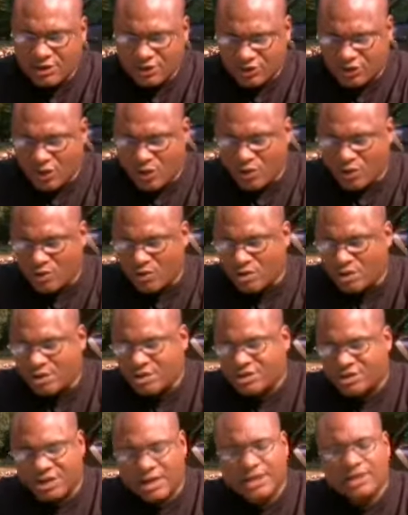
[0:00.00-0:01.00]
So
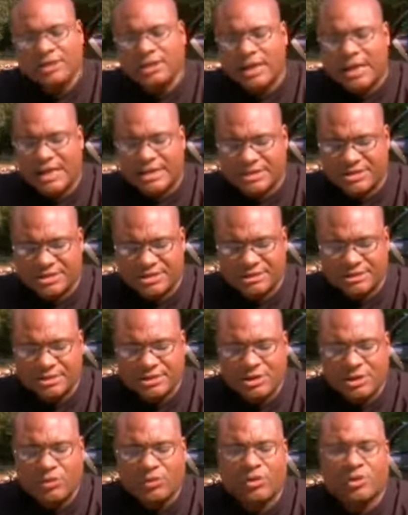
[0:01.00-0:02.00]
single action
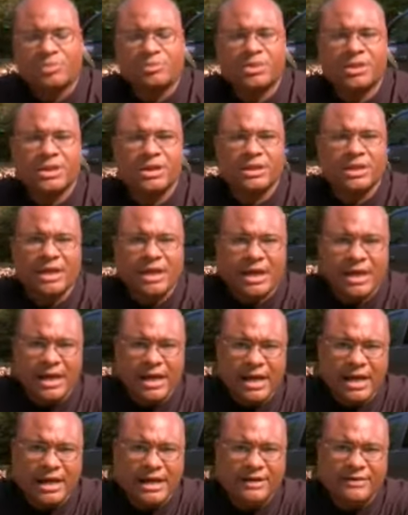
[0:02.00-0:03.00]
would be
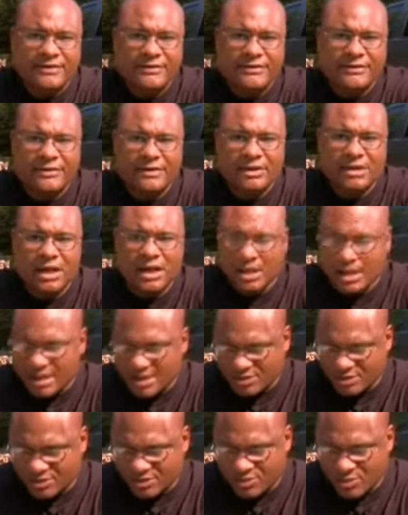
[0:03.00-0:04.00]
half, uh,
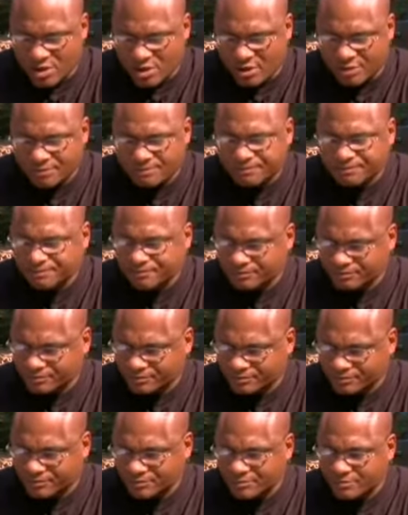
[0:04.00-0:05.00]
as you were.
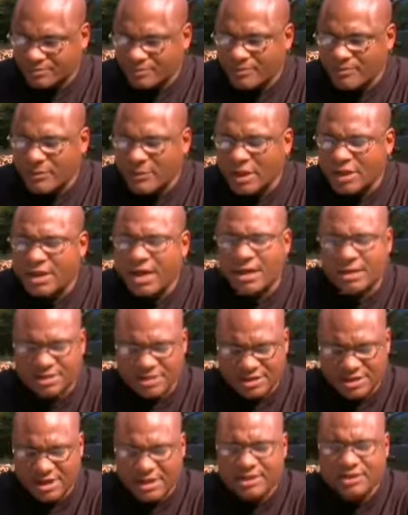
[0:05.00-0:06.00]
Yeah,
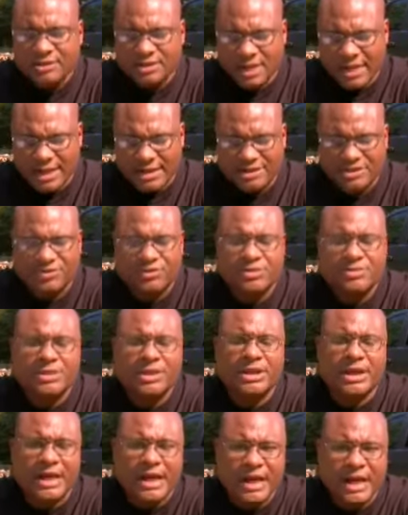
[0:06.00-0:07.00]
single action would
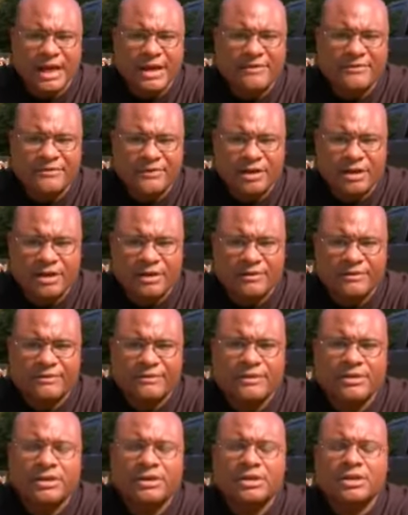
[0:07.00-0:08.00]
be half of
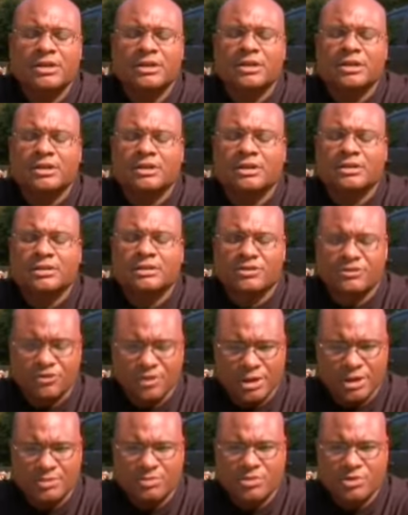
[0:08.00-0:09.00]
the
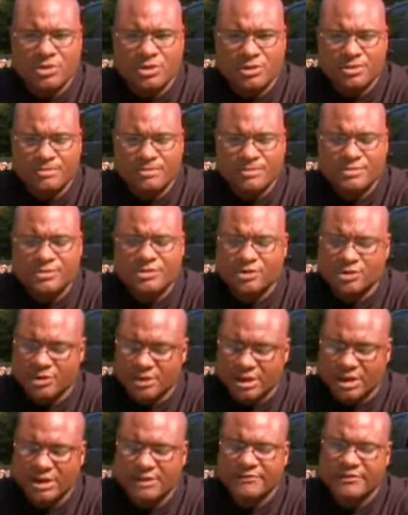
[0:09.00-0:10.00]
trigger pull. So
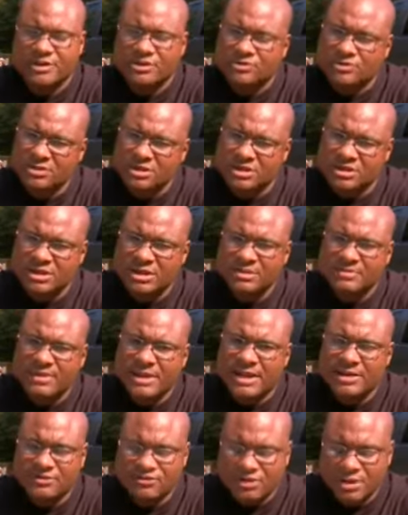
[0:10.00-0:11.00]
again, if this was a ten
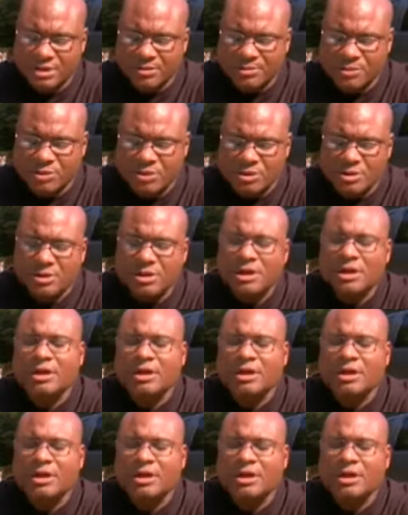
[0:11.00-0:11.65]
pound trigger pull,